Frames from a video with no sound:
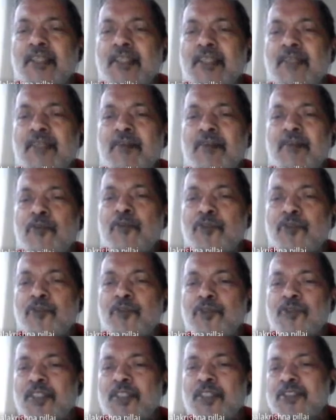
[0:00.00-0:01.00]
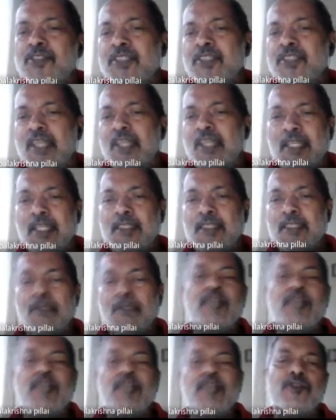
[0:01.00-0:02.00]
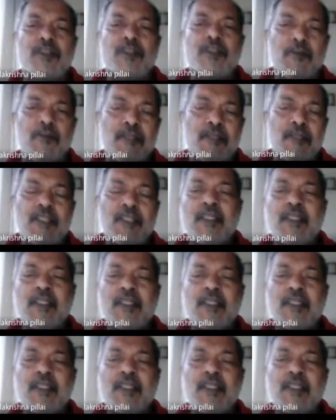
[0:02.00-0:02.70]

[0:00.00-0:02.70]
they will move towards the conduction band. So there will be